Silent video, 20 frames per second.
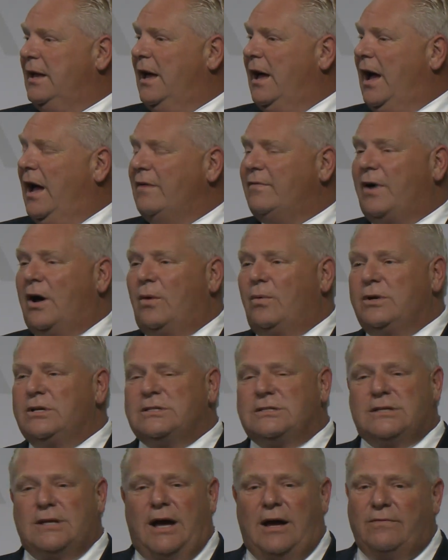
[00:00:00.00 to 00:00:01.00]
I've
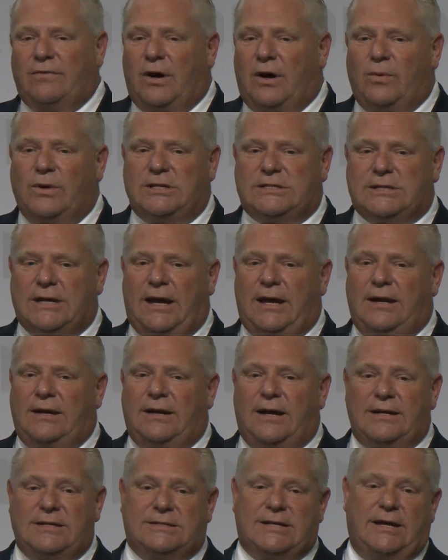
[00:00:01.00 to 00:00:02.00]
always said,
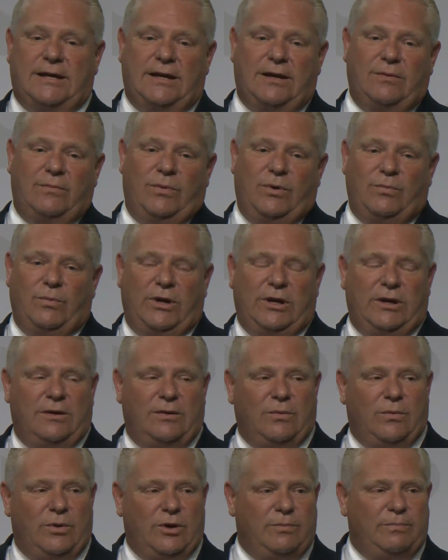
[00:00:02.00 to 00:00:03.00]
and I said it when
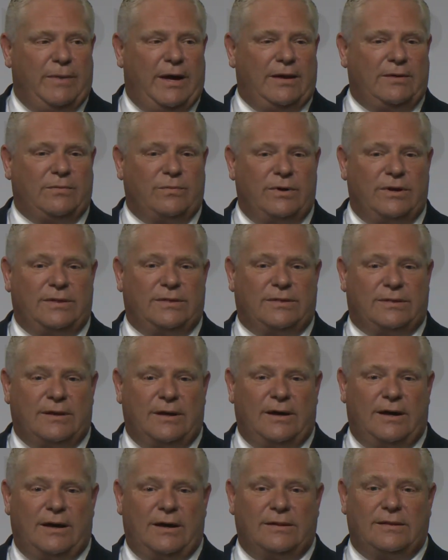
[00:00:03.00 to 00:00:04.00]
we met with
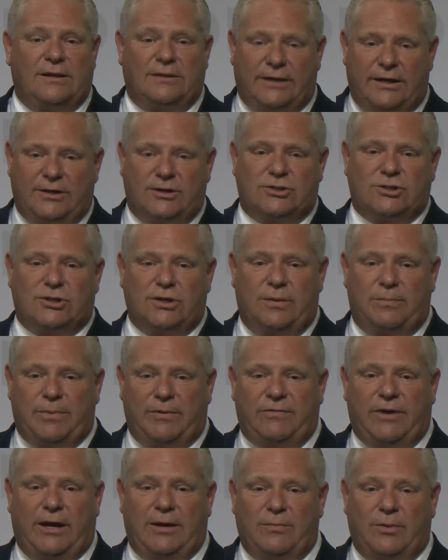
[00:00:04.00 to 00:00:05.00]
the leadership
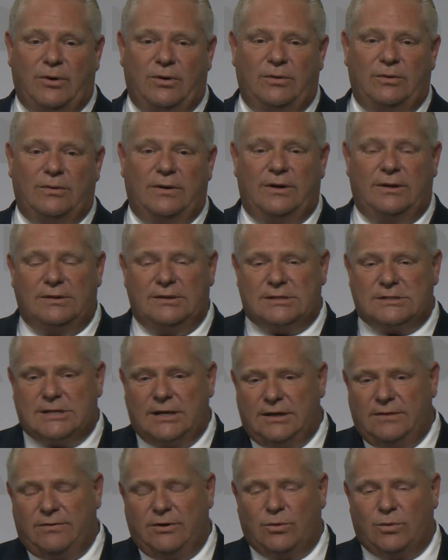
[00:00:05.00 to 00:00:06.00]
of AMO, and
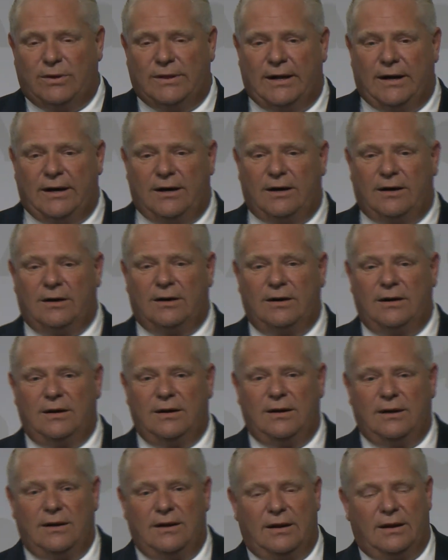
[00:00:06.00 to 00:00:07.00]
Steve, you were there,
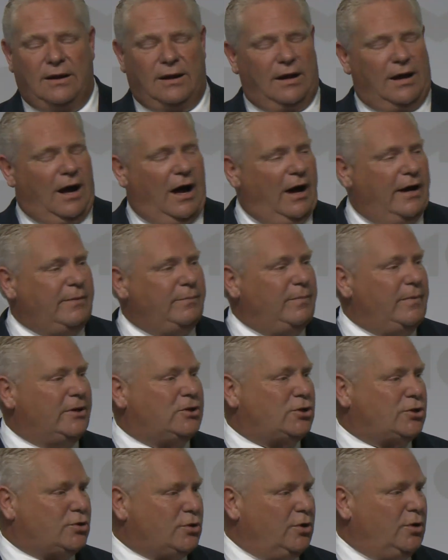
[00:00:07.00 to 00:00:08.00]
I'm a
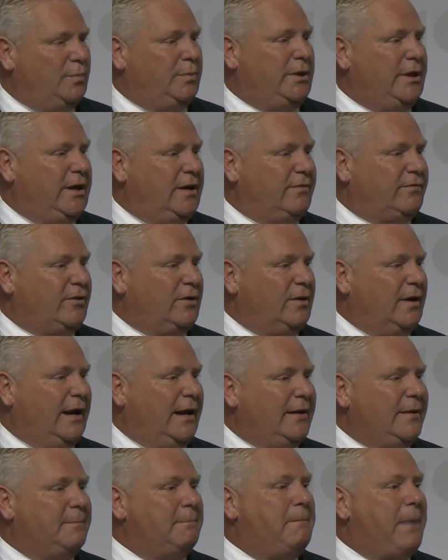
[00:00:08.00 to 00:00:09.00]
true believer
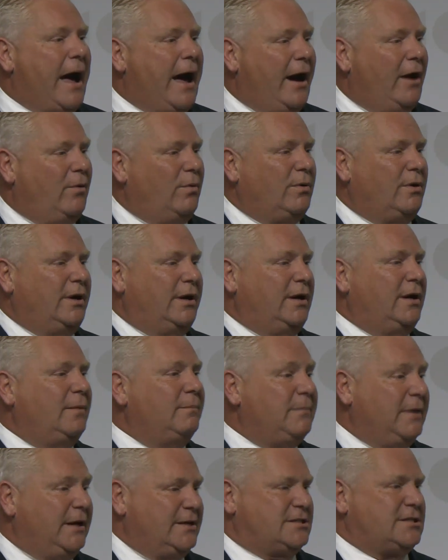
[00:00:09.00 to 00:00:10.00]
in empowering
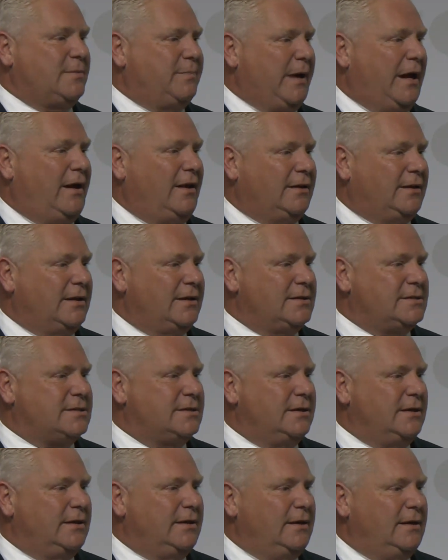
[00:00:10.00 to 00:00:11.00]
municipalities.
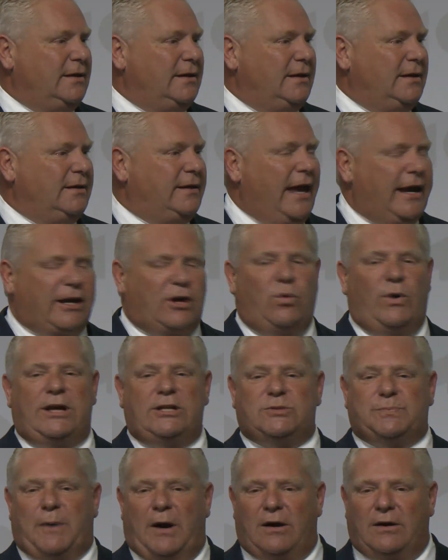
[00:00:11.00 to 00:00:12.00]
Get
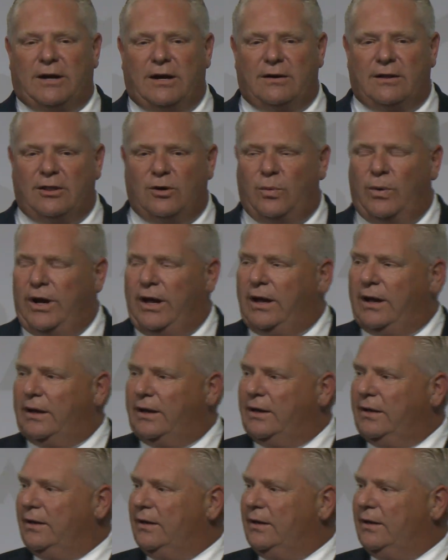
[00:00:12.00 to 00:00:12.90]
Queen's Park out of the way.